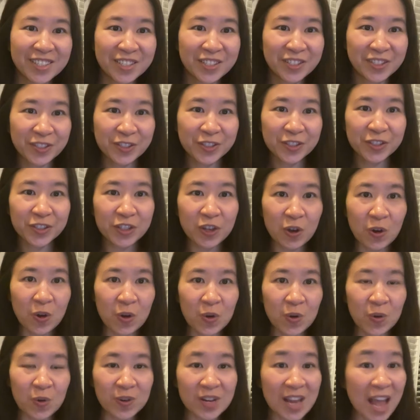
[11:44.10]

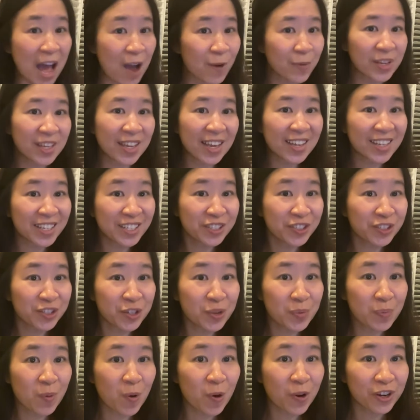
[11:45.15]
So now we get into
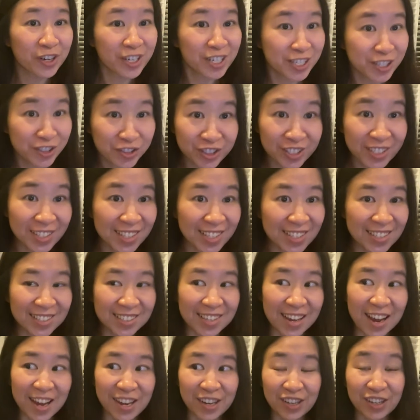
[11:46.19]
the more interesting
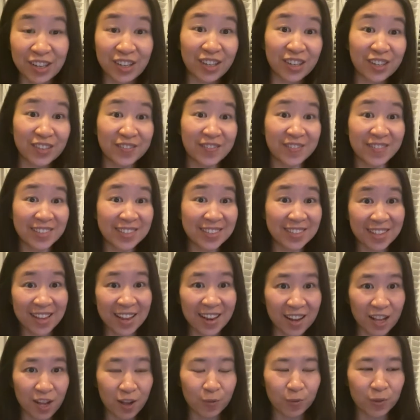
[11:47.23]
side of
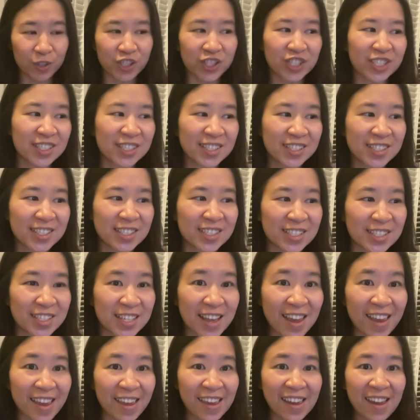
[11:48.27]
data, which is
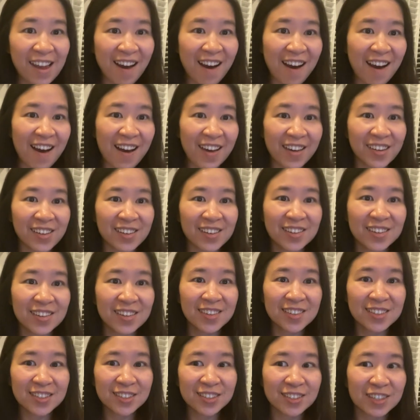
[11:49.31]
the AI
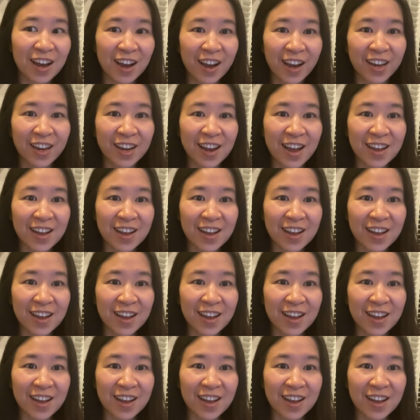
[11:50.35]
side.